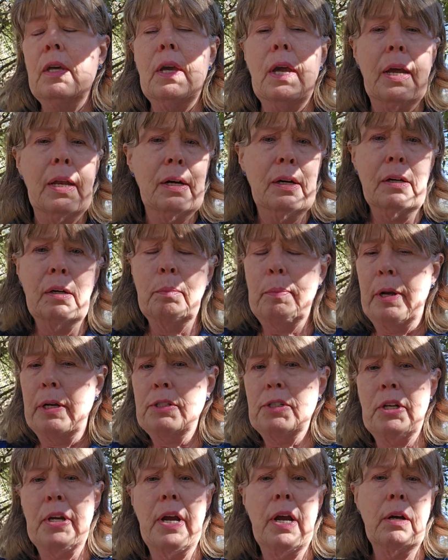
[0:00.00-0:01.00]
And it'll
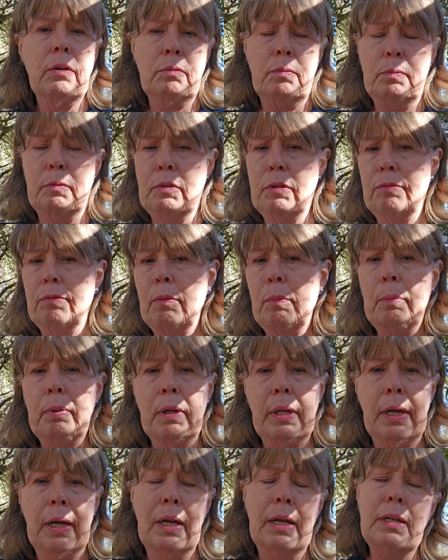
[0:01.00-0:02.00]
punch out different
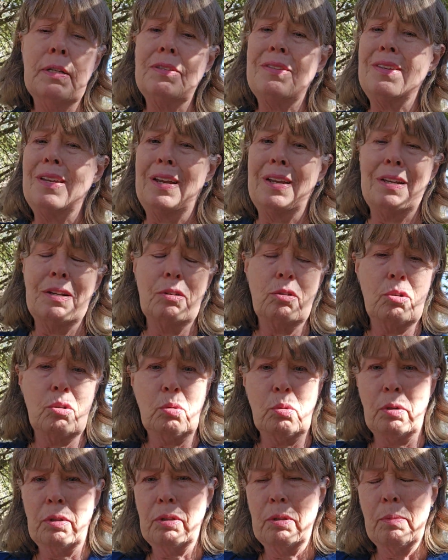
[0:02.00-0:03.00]
plans. I can
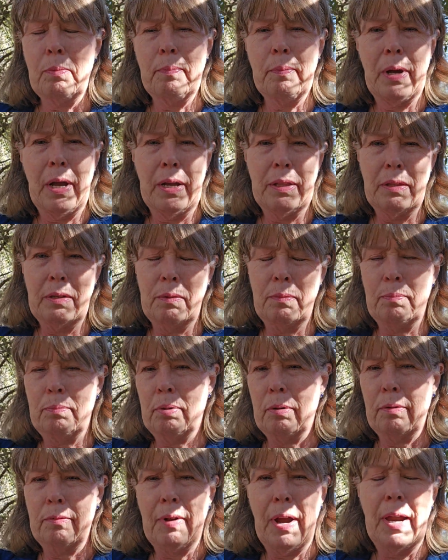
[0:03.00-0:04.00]
sort them by the
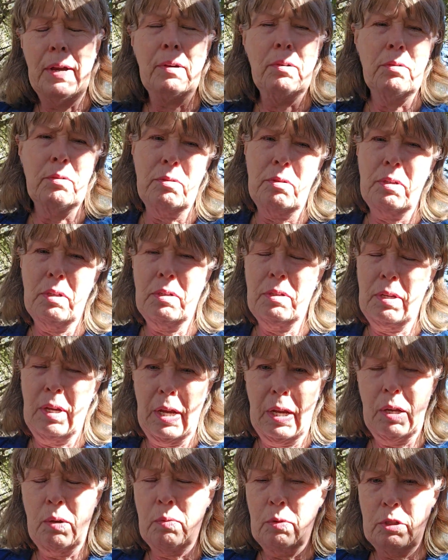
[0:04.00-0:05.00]
providers that
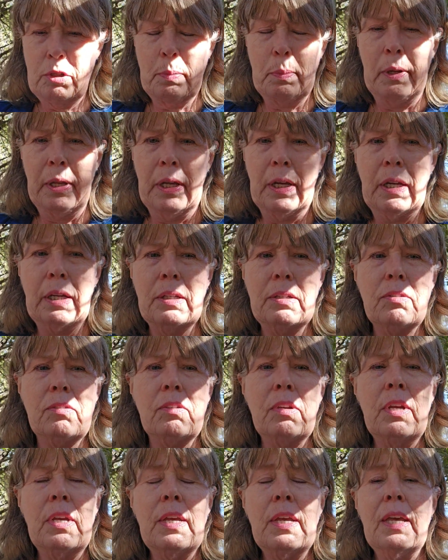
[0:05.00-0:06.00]
take which
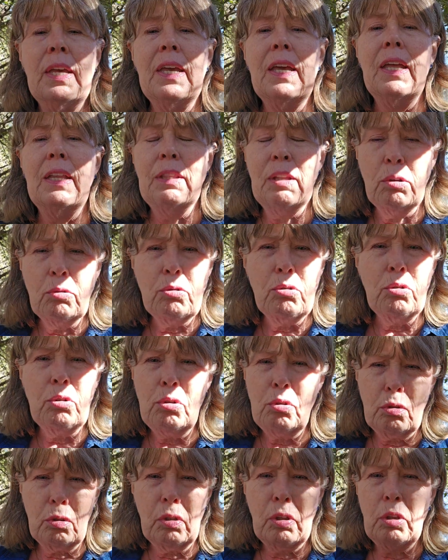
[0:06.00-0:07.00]
plans. And those are
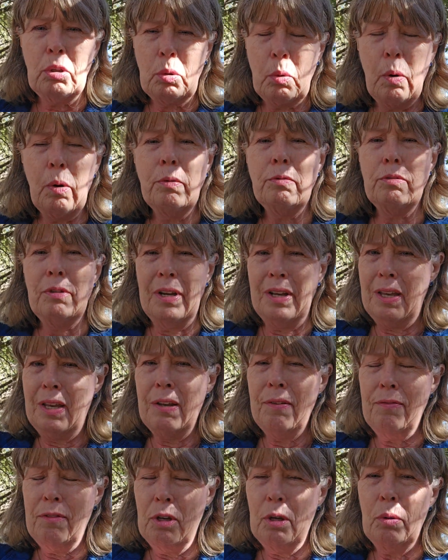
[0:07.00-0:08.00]
usually the quotes I
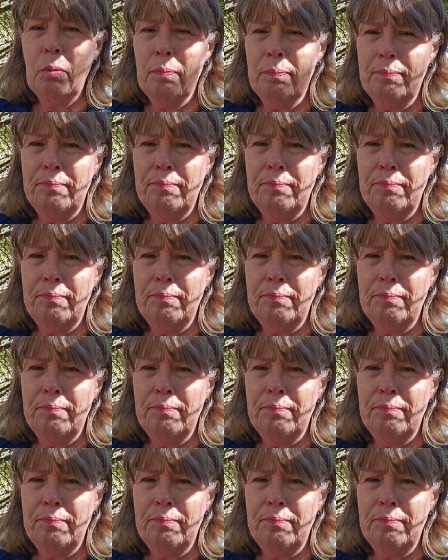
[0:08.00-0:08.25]
give you.